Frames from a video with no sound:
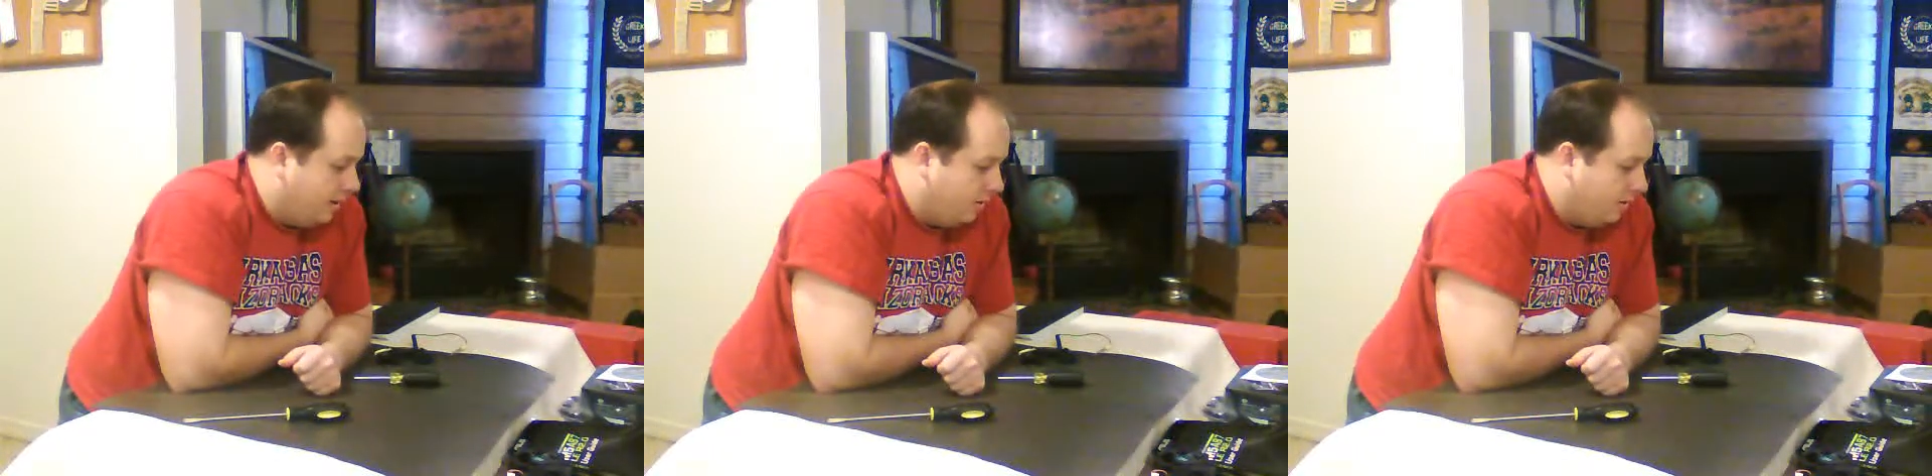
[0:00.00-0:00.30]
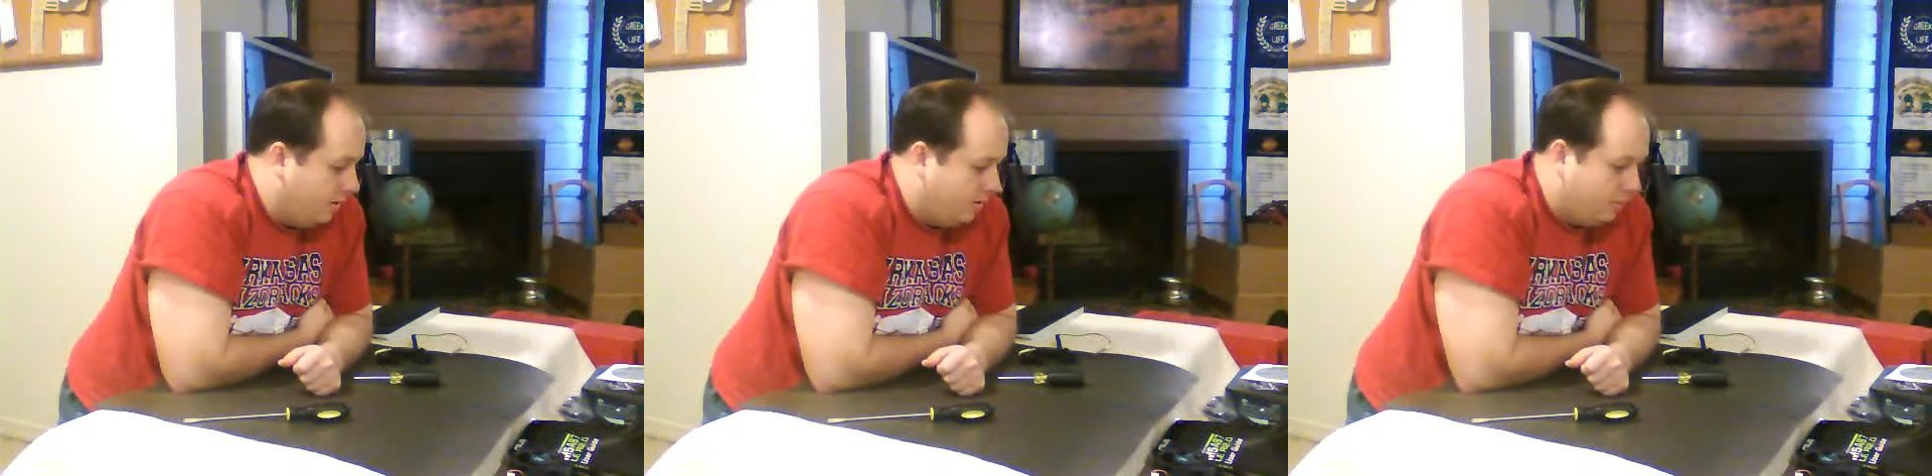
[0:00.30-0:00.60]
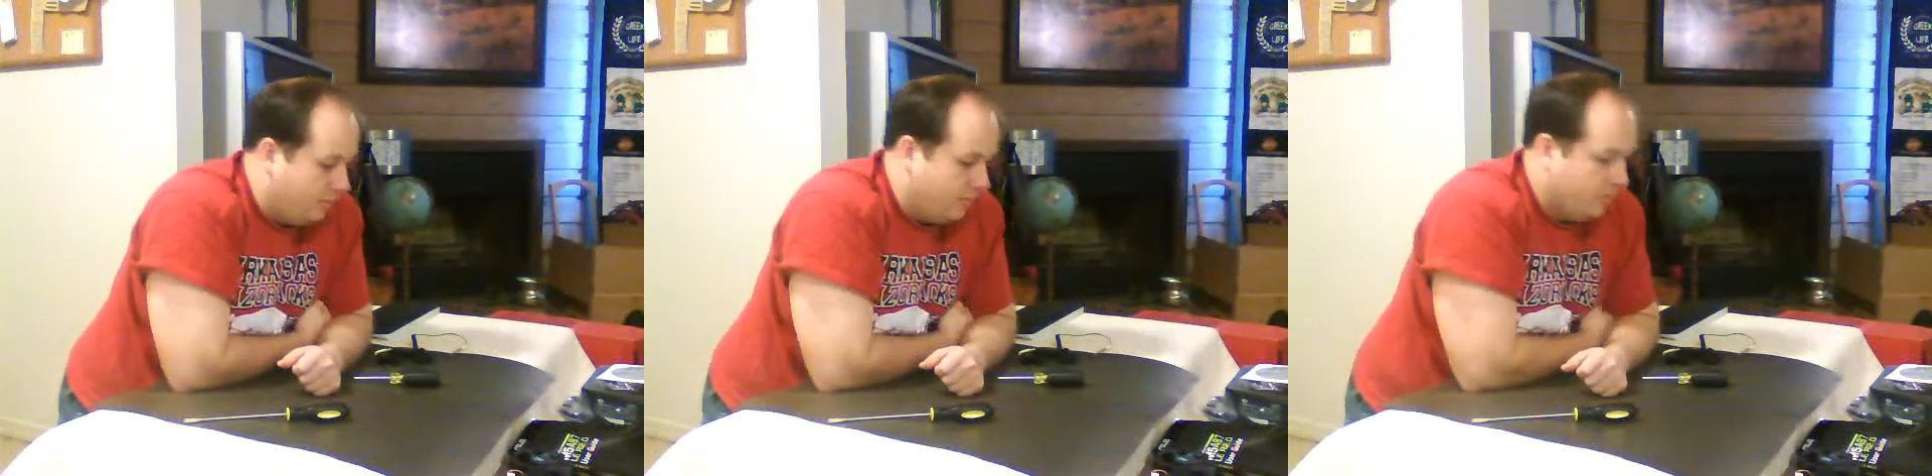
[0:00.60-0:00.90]
You'll need it
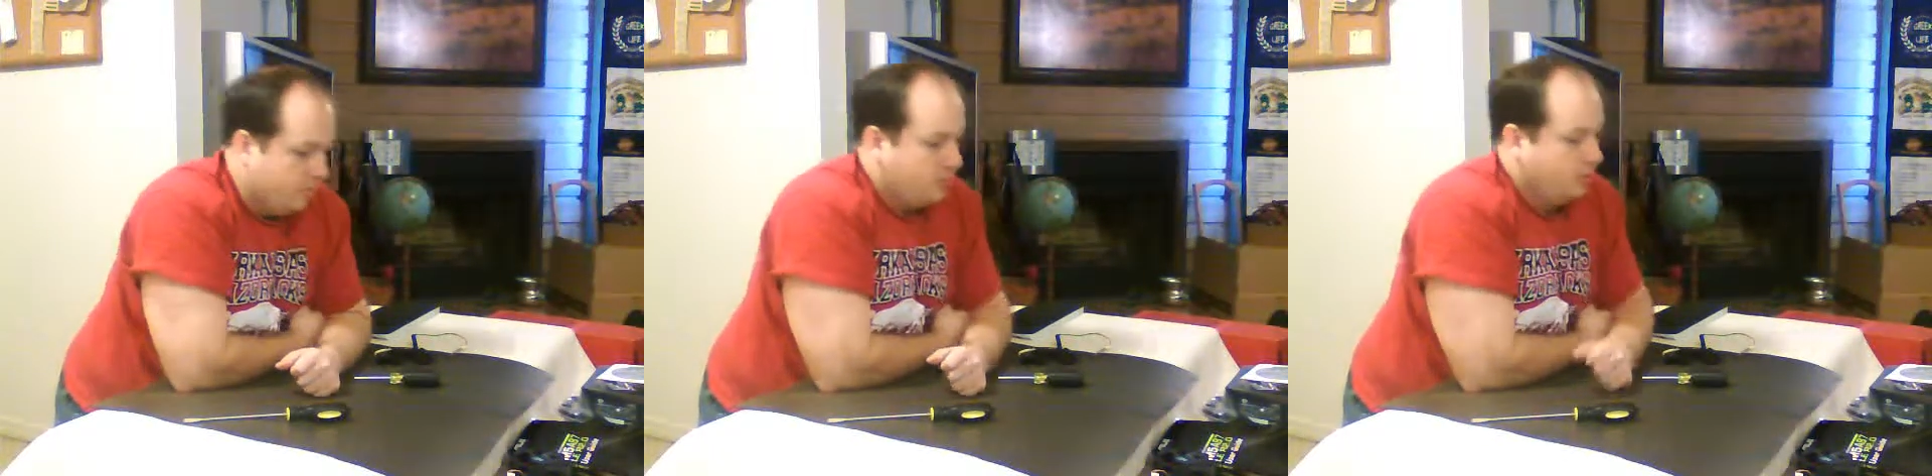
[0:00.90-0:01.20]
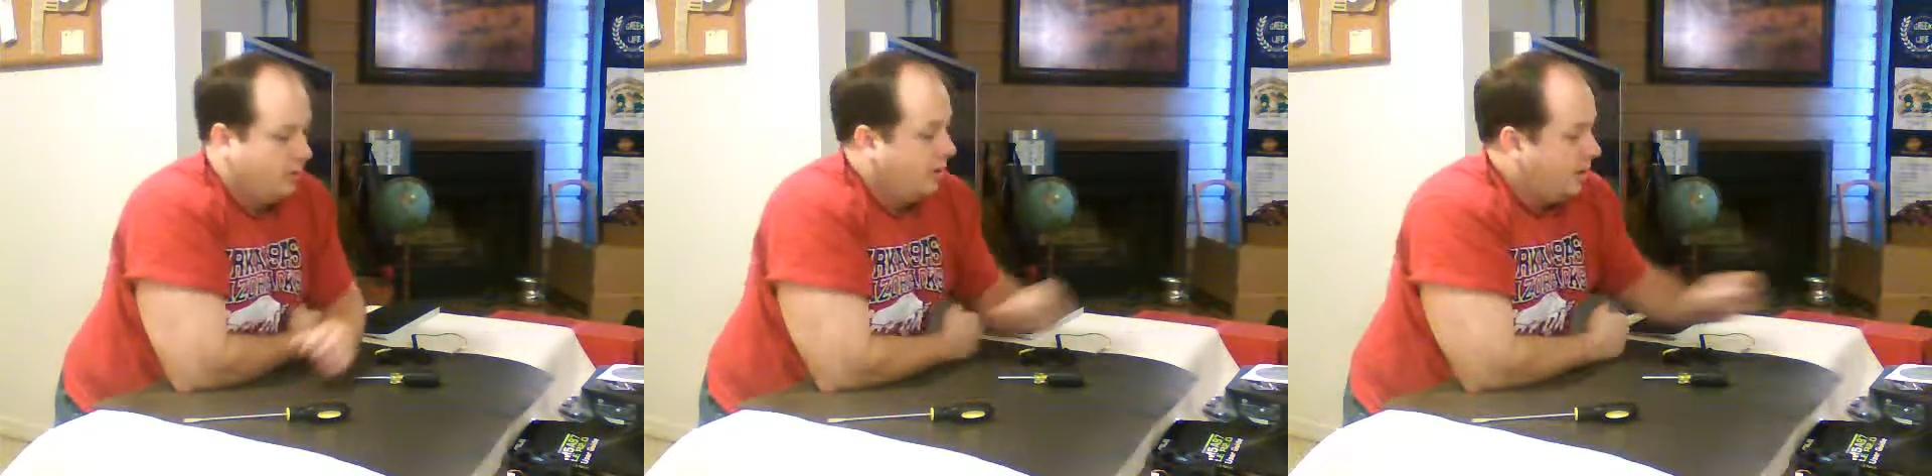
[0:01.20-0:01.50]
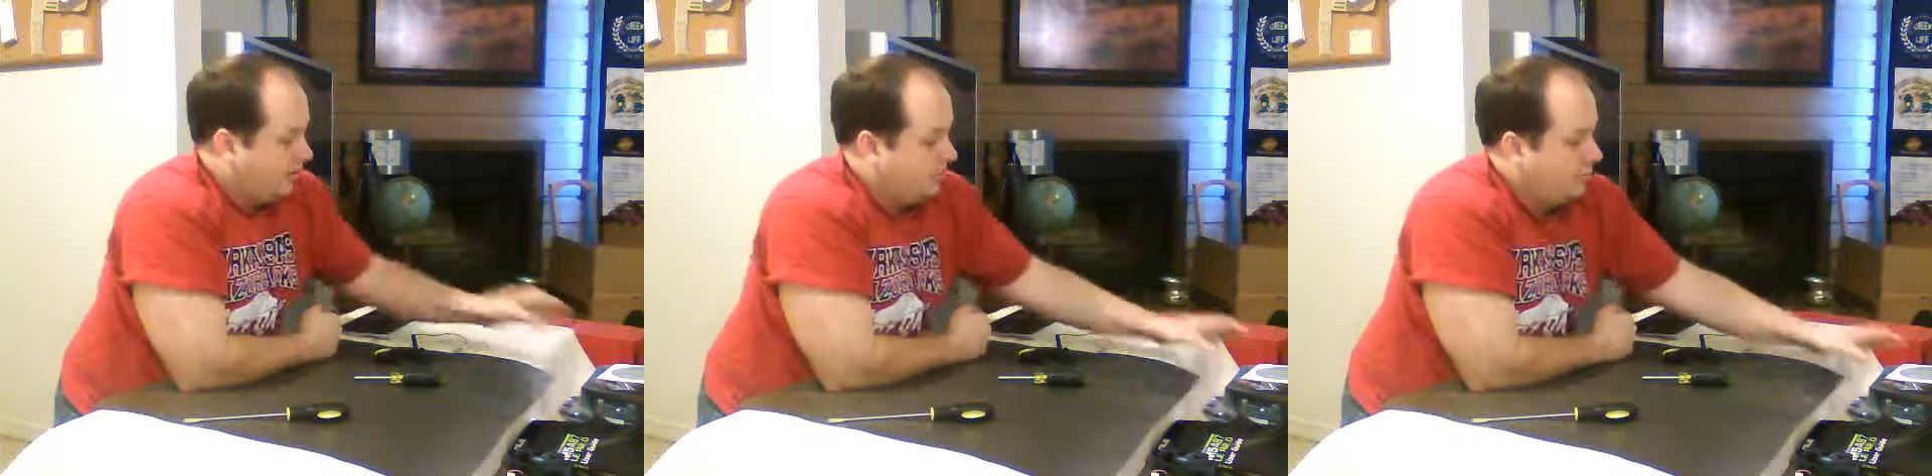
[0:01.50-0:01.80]
for certain
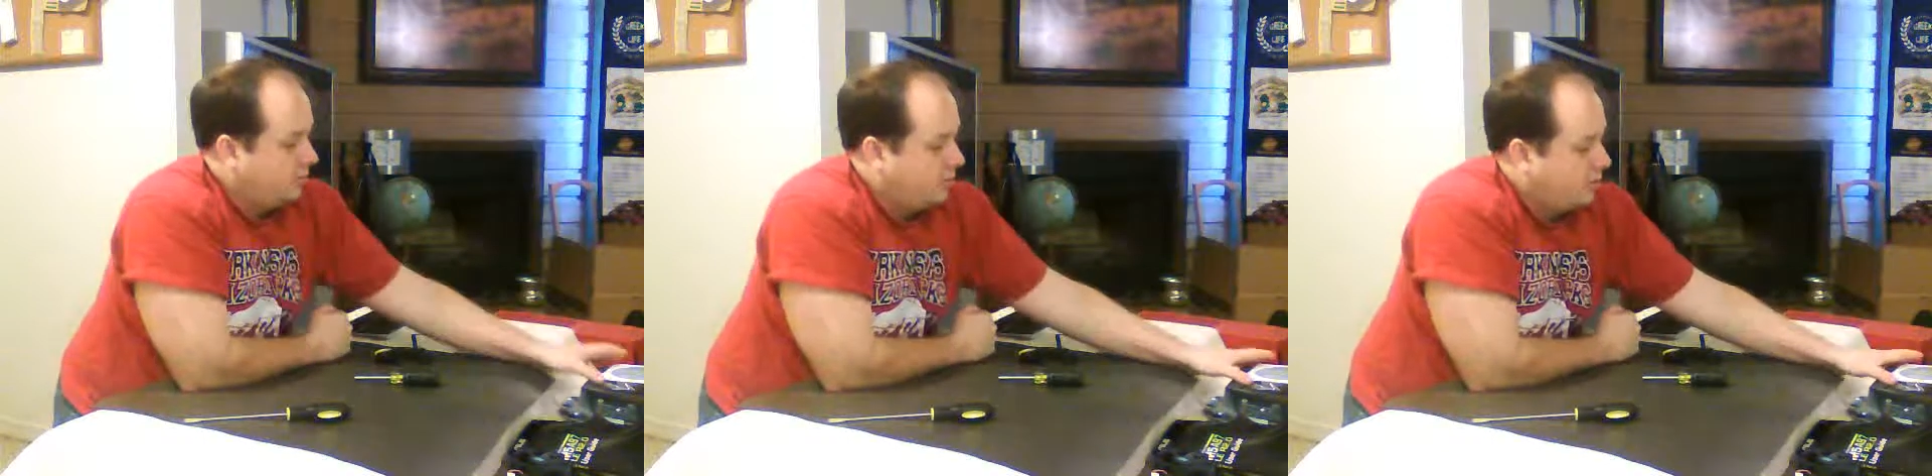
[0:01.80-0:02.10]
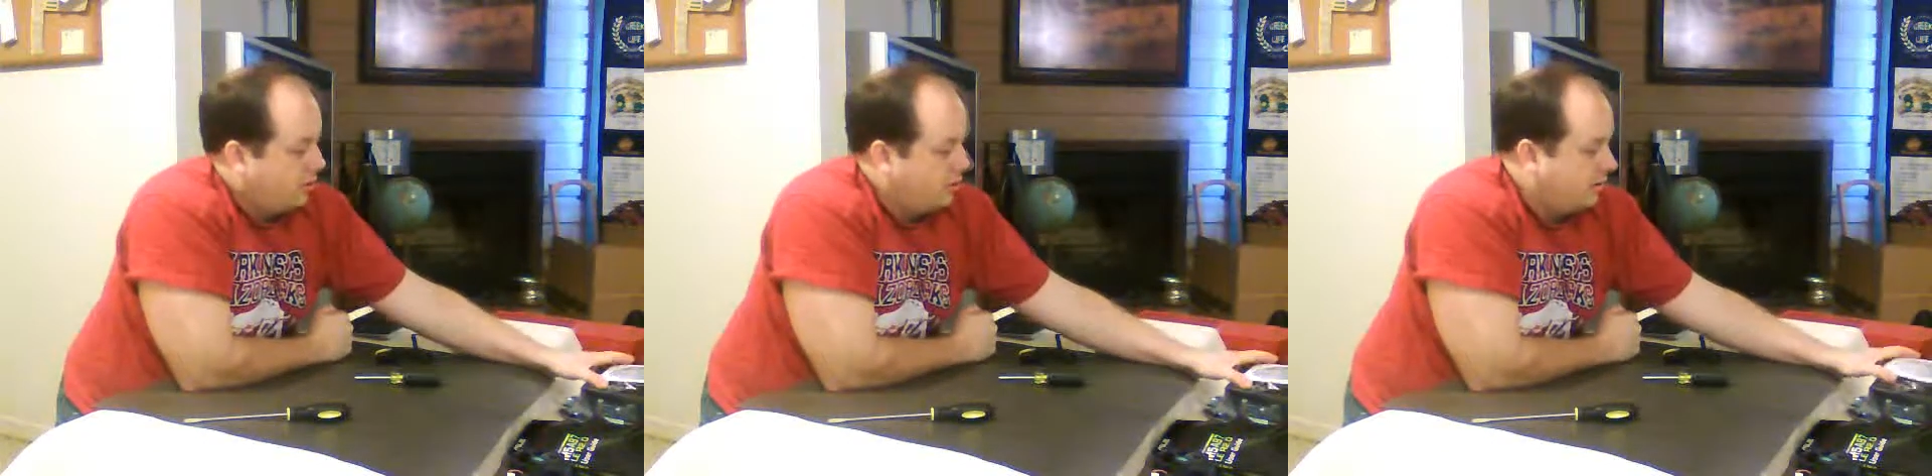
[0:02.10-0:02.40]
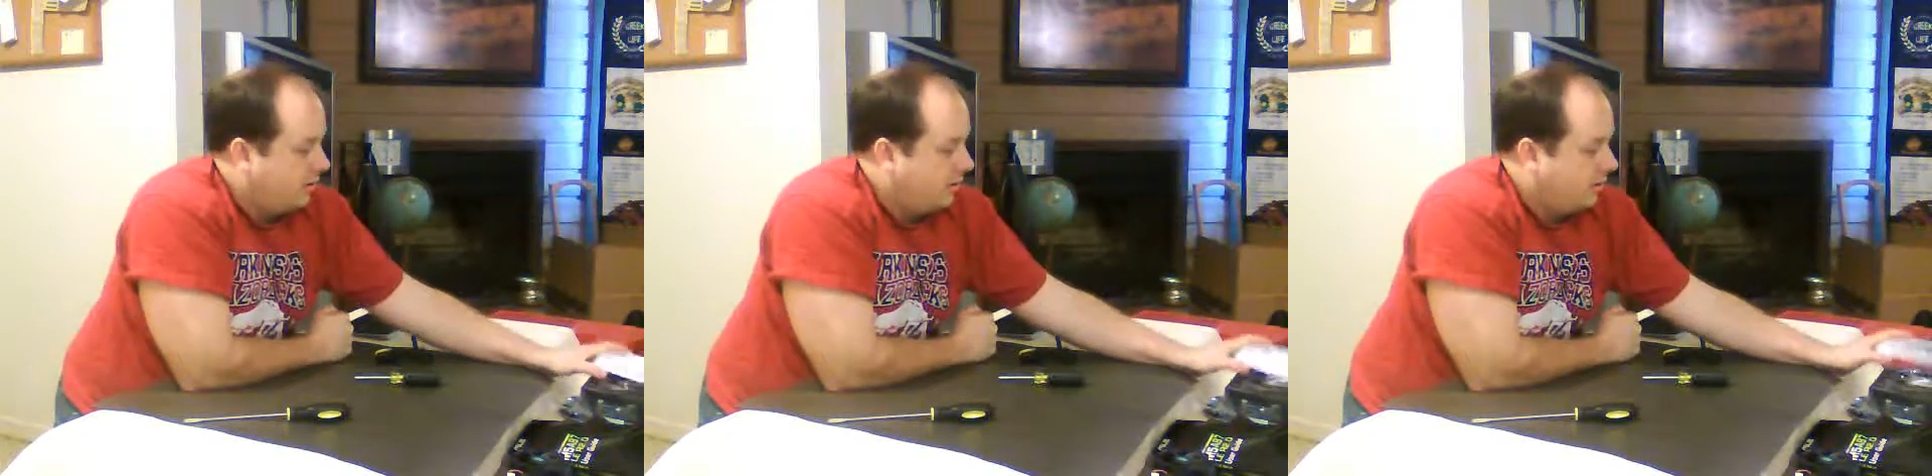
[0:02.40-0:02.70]
games to install,
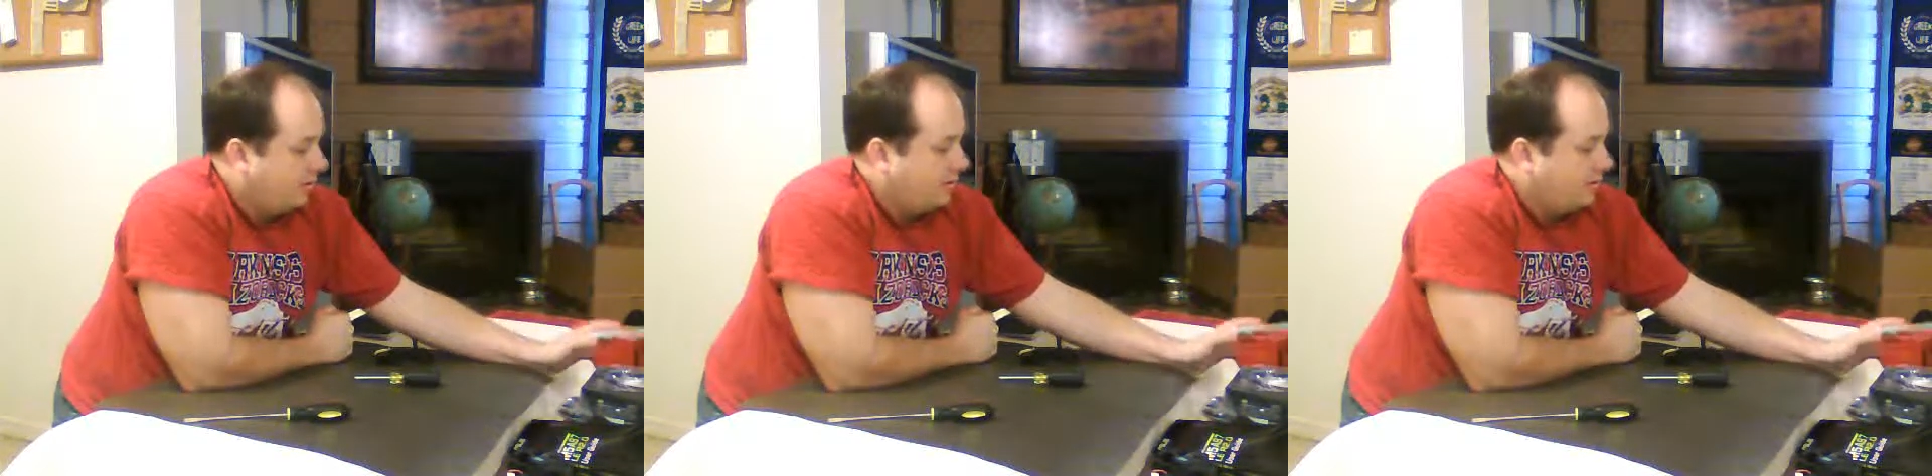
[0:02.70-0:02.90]
etc.